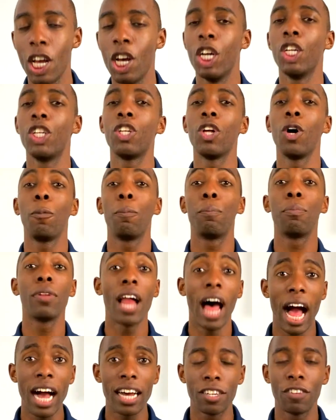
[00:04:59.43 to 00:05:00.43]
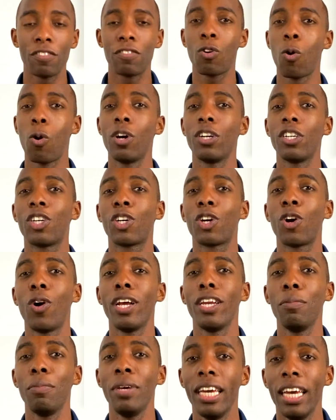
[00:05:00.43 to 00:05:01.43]
So blocks, of course, are
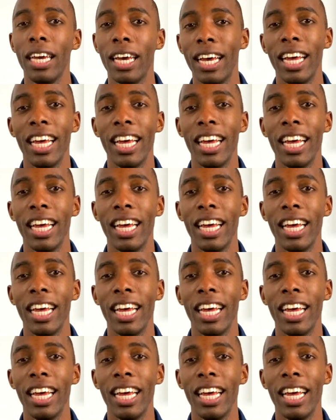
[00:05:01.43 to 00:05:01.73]
going to be